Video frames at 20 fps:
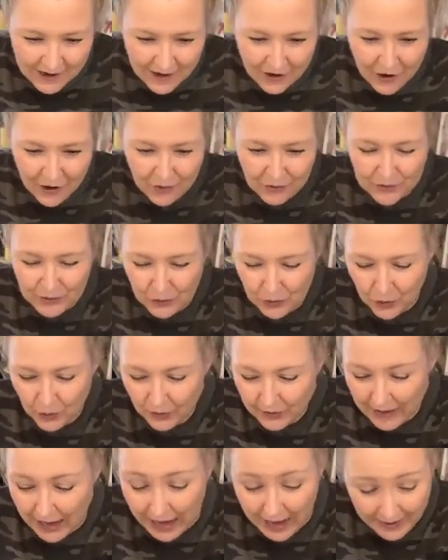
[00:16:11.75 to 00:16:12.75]
Oh,
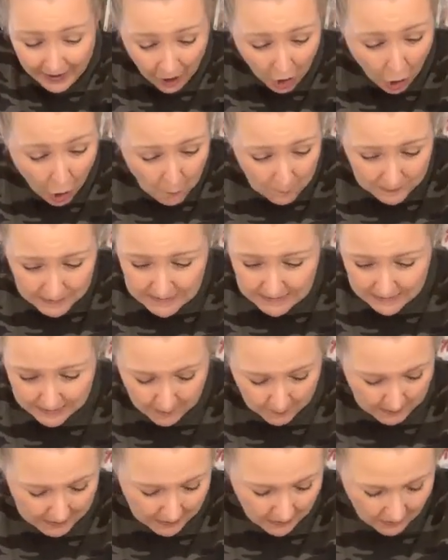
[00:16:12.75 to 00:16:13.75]
Lori, I hope it's going
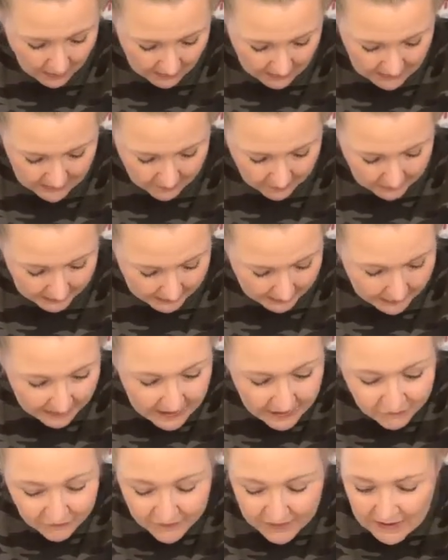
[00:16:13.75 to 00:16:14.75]
to be awesome. Like,
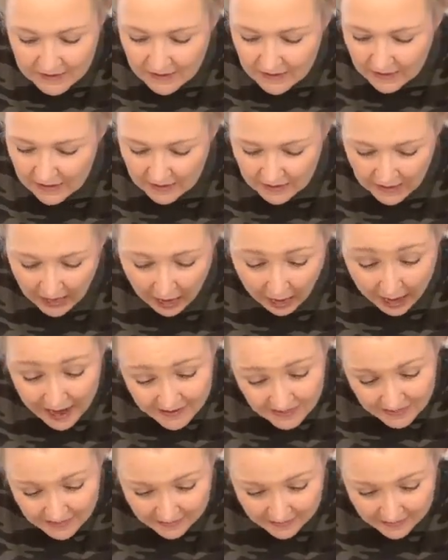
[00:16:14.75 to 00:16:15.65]
I